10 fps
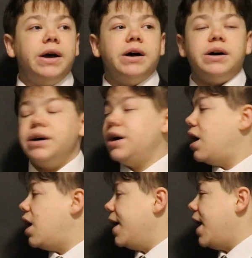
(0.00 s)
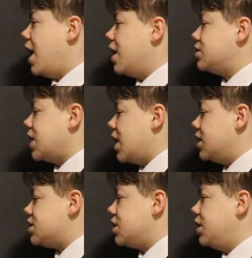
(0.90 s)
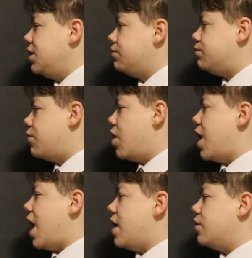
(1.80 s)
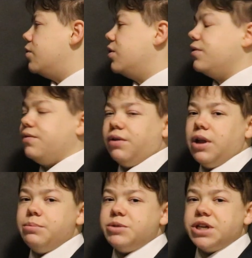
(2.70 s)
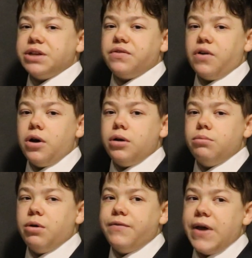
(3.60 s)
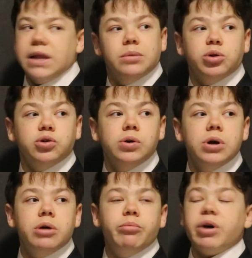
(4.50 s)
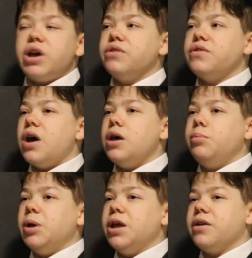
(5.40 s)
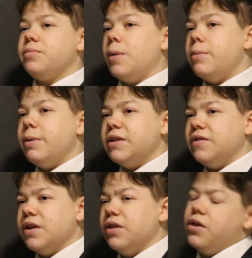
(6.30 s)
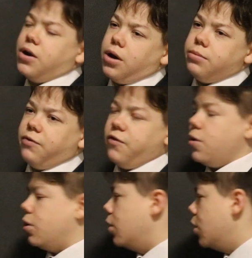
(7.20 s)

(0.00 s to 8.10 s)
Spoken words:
I had actually run out of lip sync time available because I had been experimenting the night before.